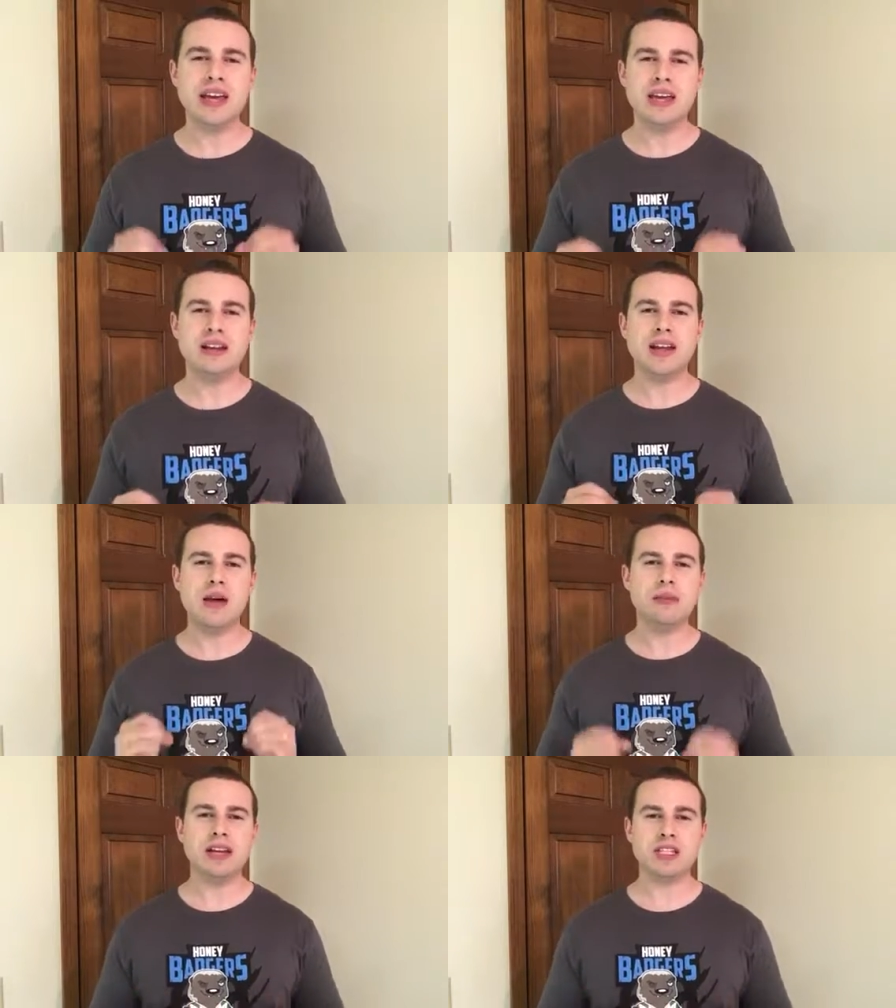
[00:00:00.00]
in
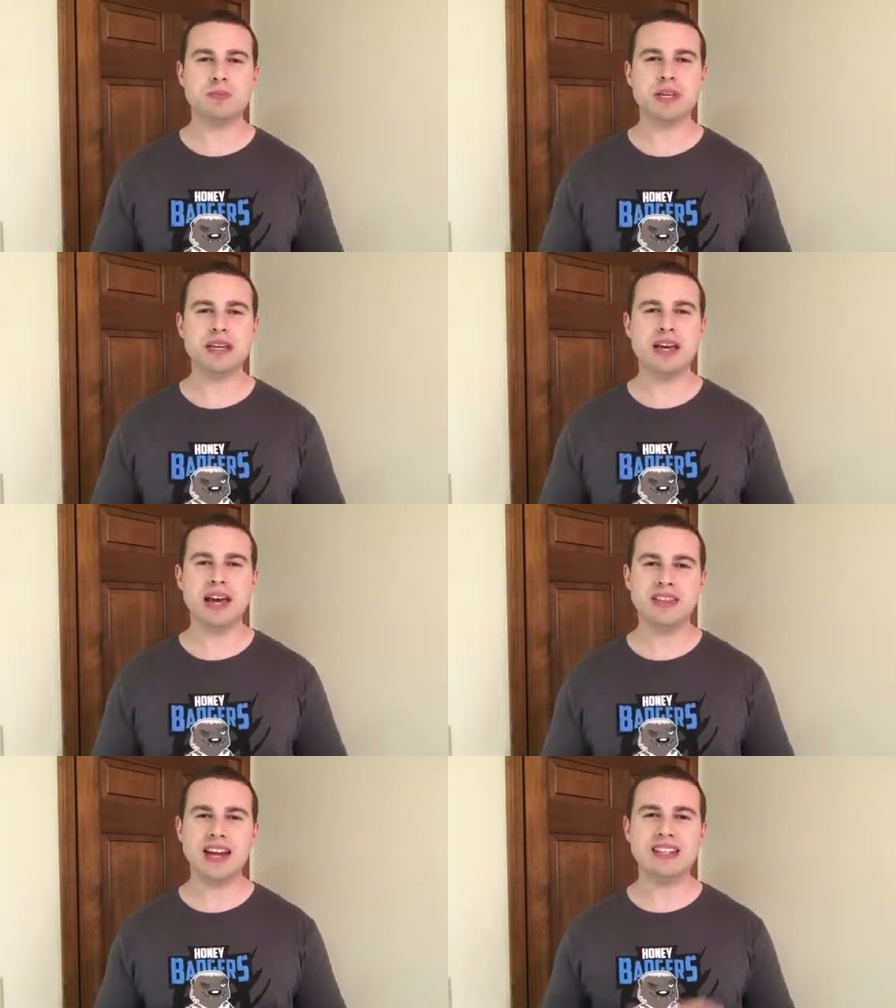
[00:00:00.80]
MLSP,
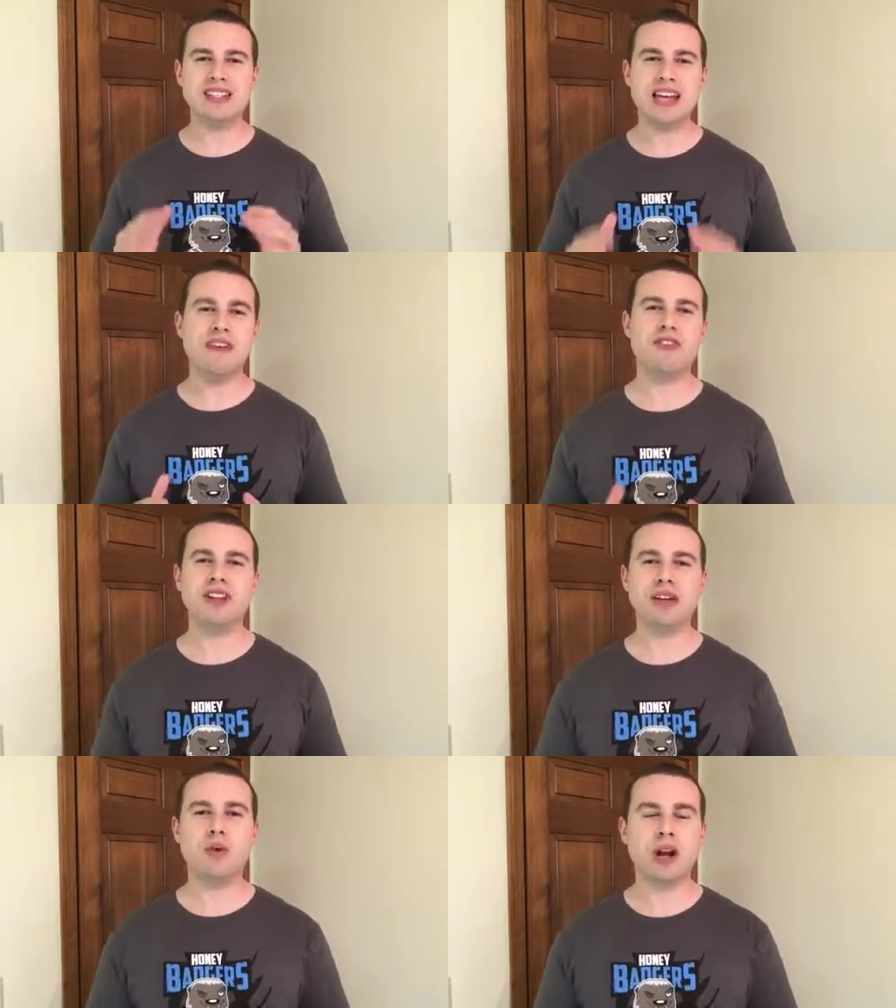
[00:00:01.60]
and that is
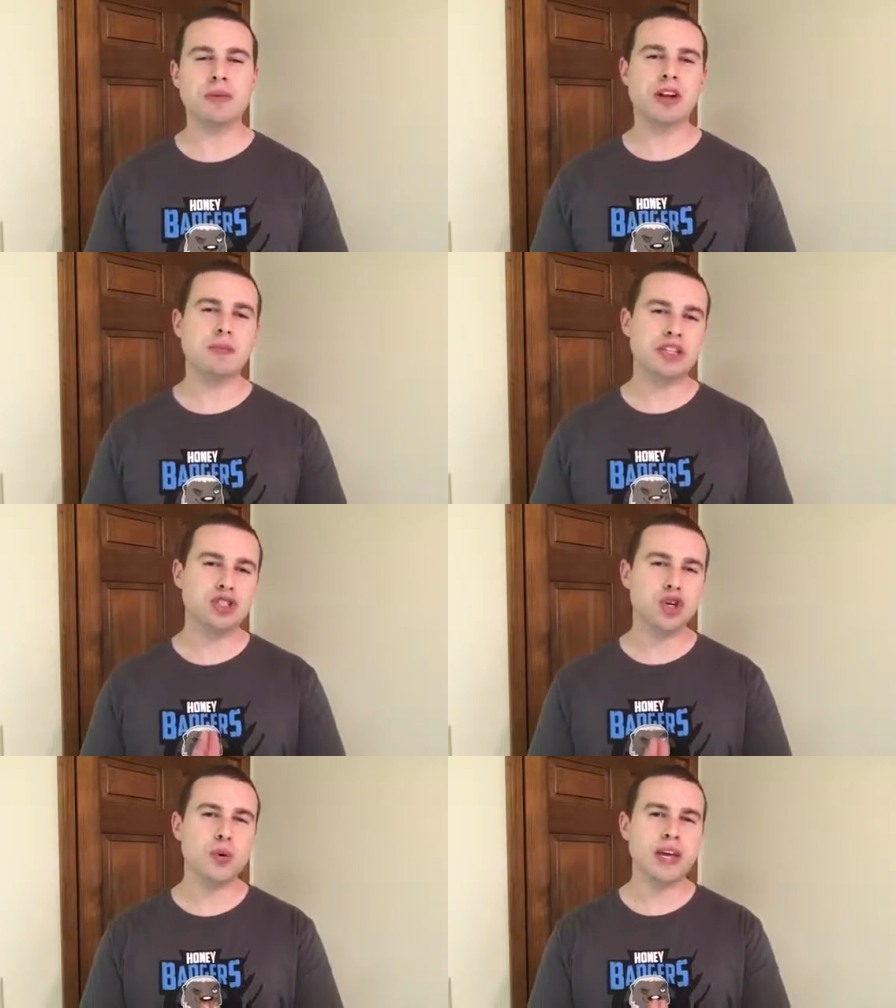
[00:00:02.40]
definitely what I'm gonna be
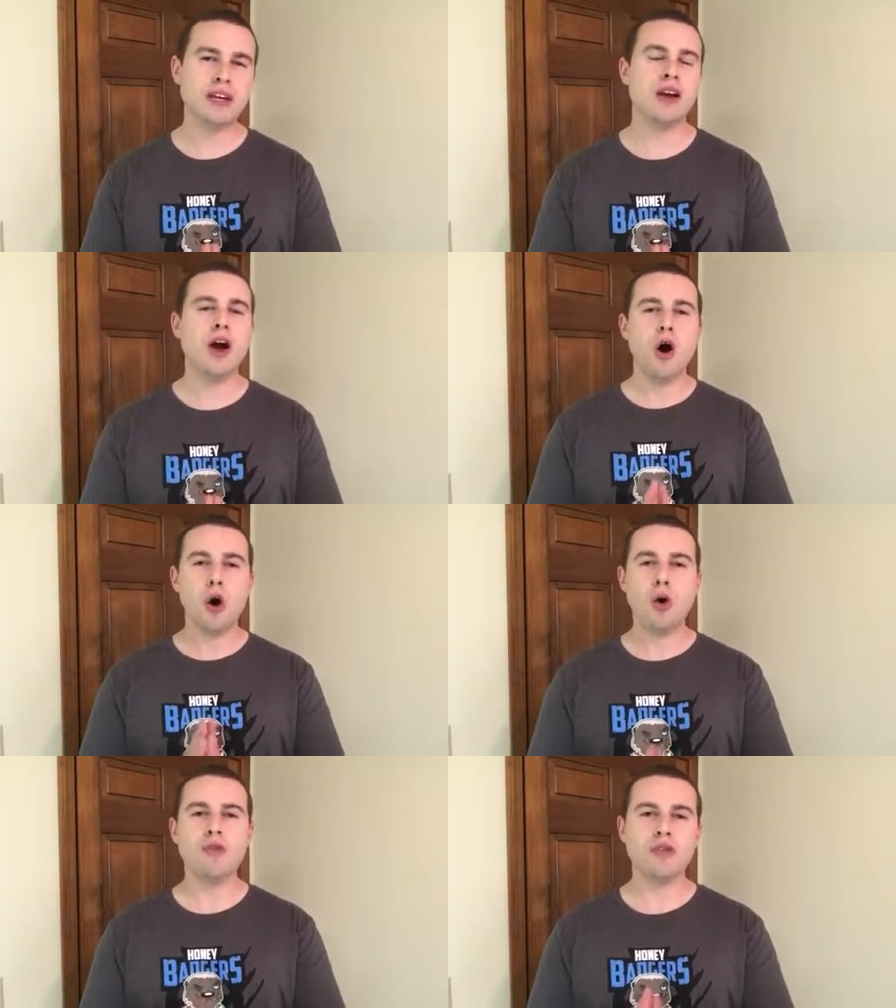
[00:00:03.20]
doing
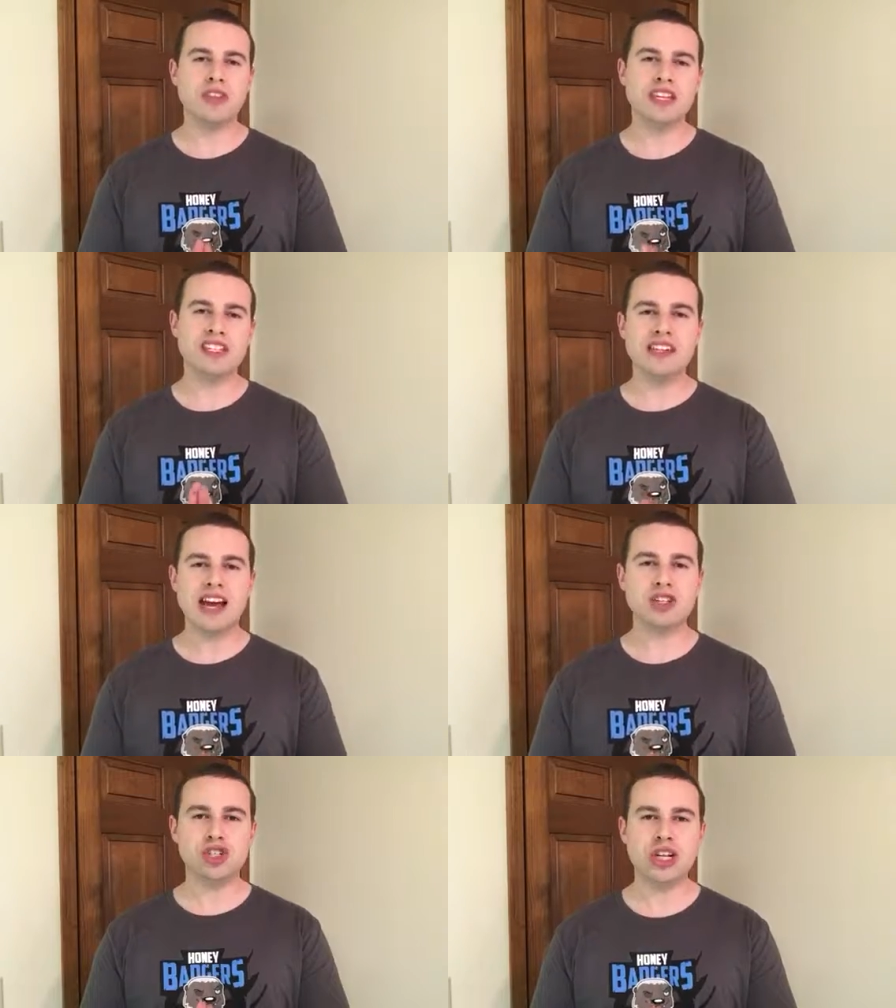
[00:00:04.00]
over this
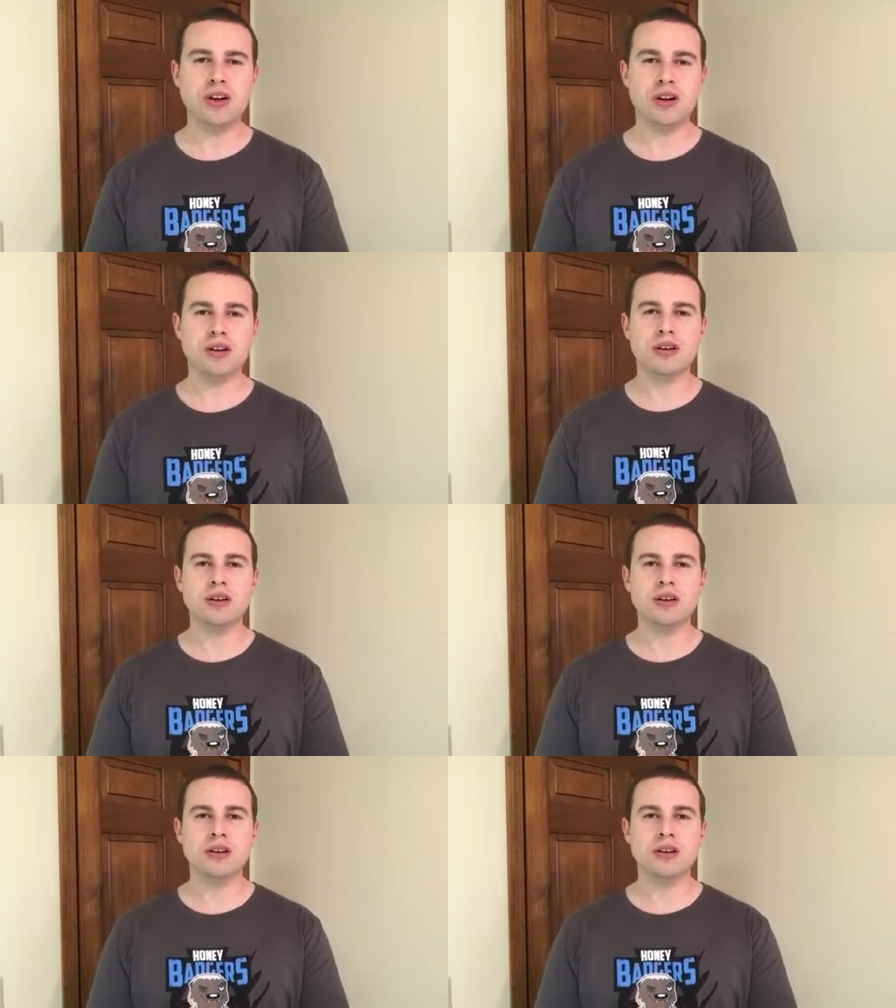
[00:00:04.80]
next year.